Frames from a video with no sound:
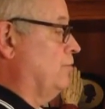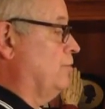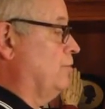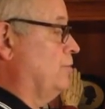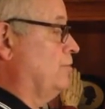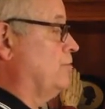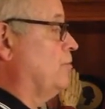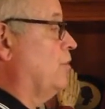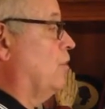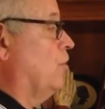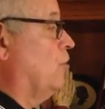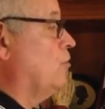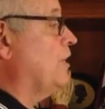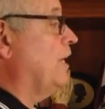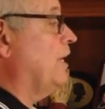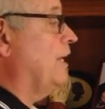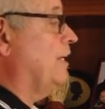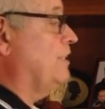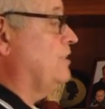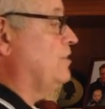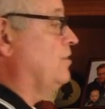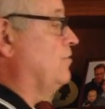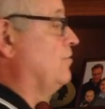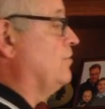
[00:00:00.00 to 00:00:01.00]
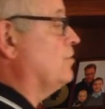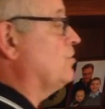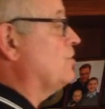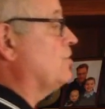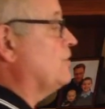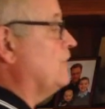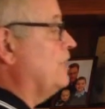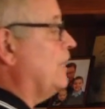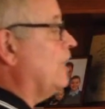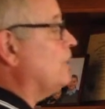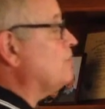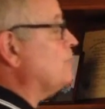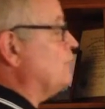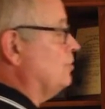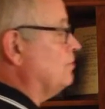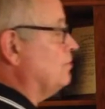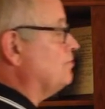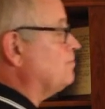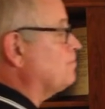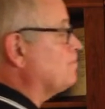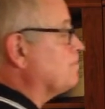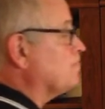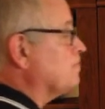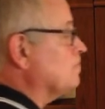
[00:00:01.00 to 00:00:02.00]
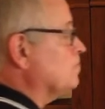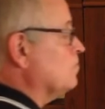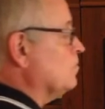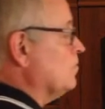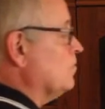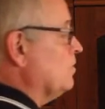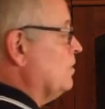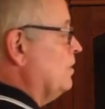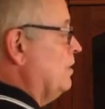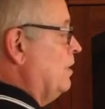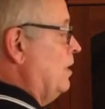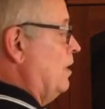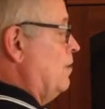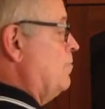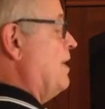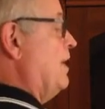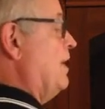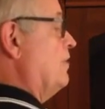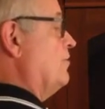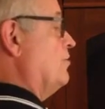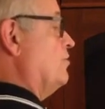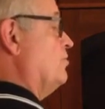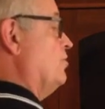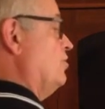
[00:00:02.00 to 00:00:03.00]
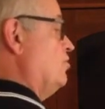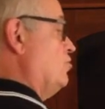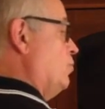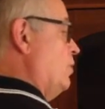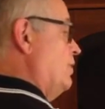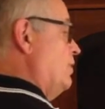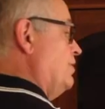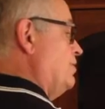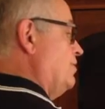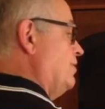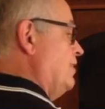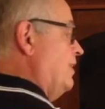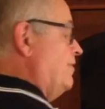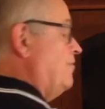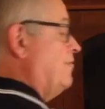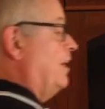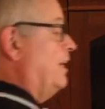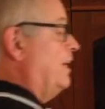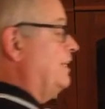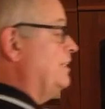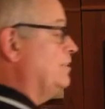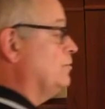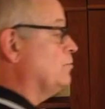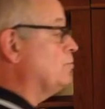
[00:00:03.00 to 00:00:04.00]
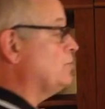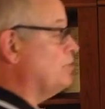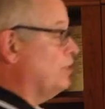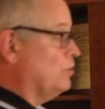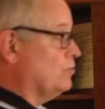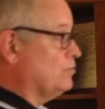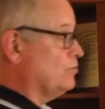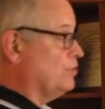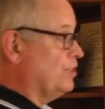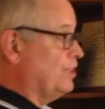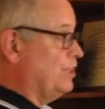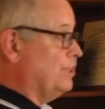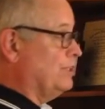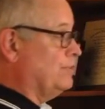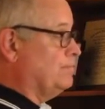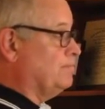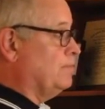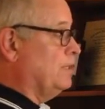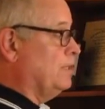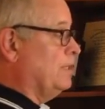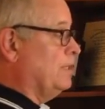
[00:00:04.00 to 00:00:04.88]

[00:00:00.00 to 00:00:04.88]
There's all kinds of discussion about the situation they find themselves in,